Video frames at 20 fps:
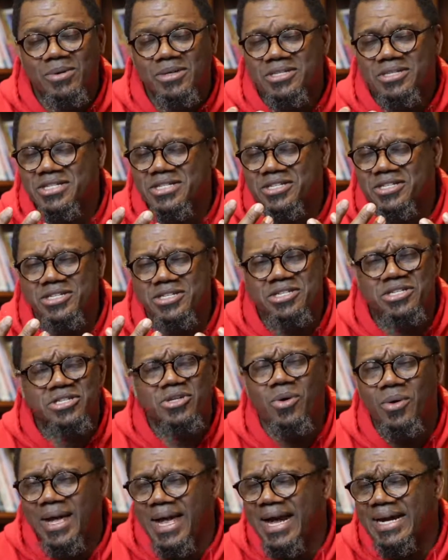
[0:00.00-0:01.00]
were just
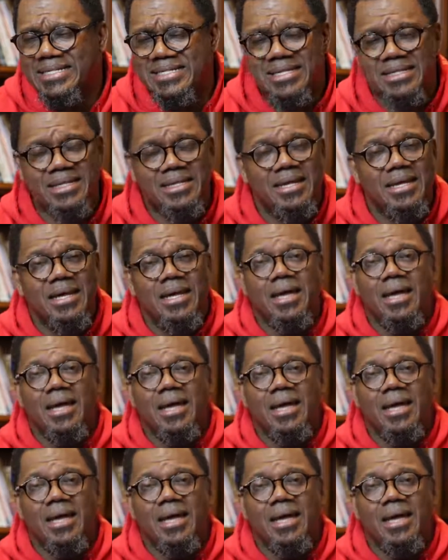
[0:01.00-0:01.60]
so excellent.